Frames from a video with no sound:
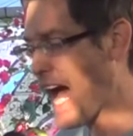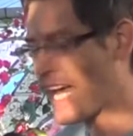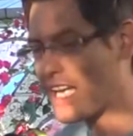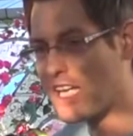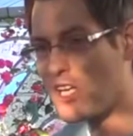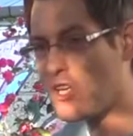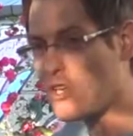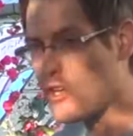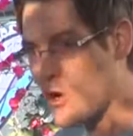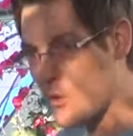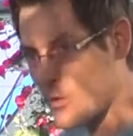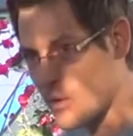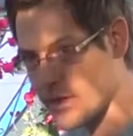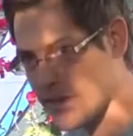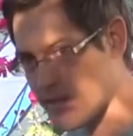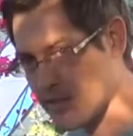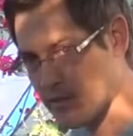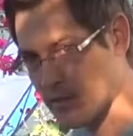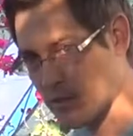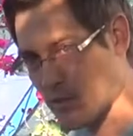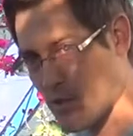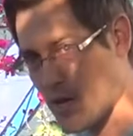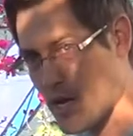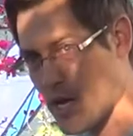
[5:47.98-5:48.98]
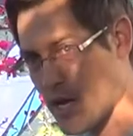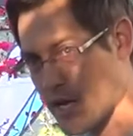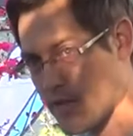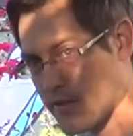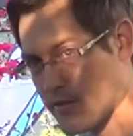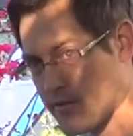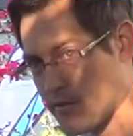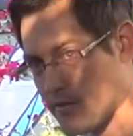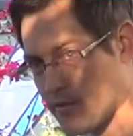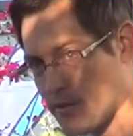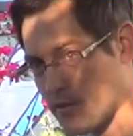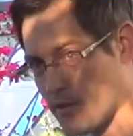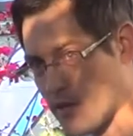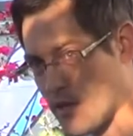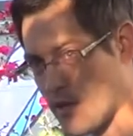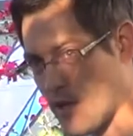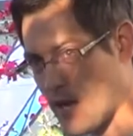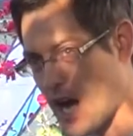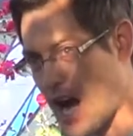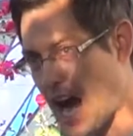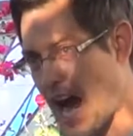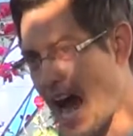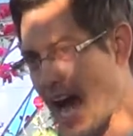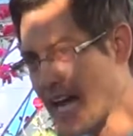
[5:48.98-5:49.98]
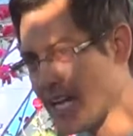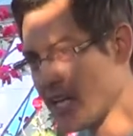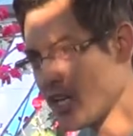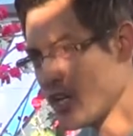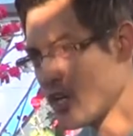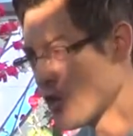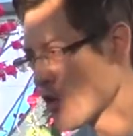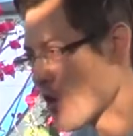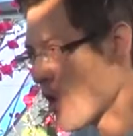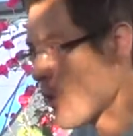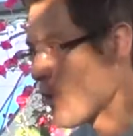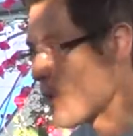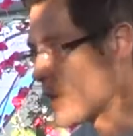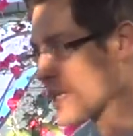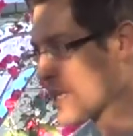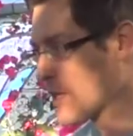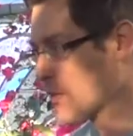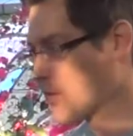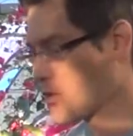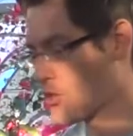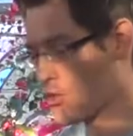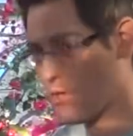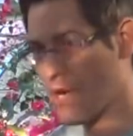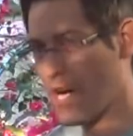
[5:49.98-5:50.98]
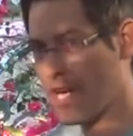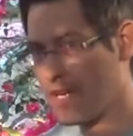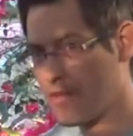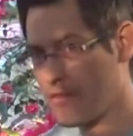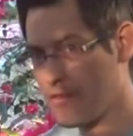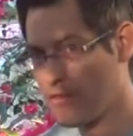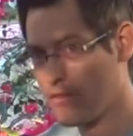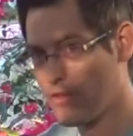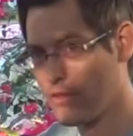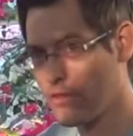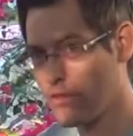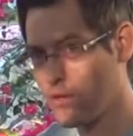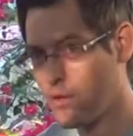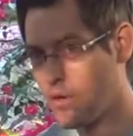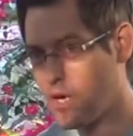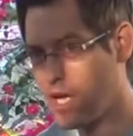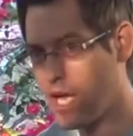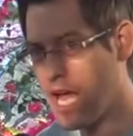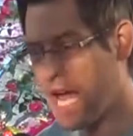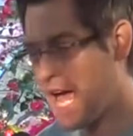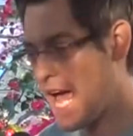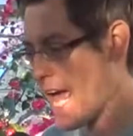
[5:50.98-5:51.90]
I didn't know what this was. I didn't know what he was trying to do.